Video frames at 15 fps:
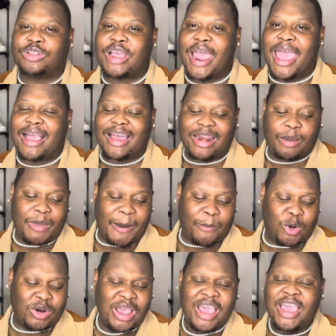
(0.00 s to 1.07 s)
our iconic bab,
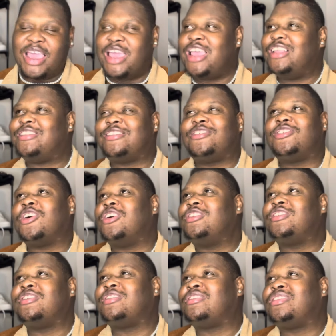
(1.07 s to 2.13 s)
but it's
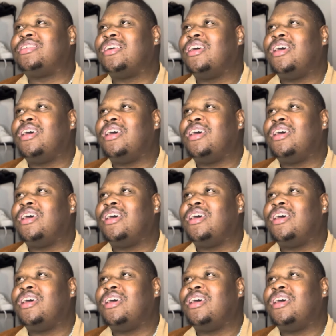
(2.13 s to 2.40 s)
just